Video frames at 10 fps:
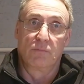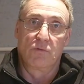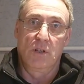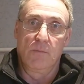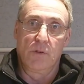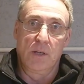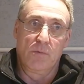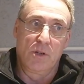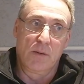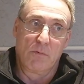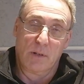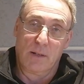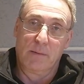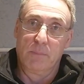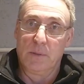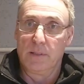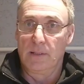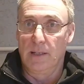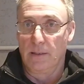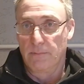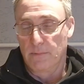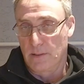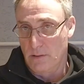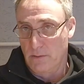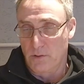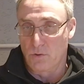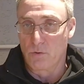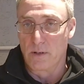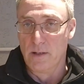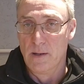cheap really, but hey, that's another story.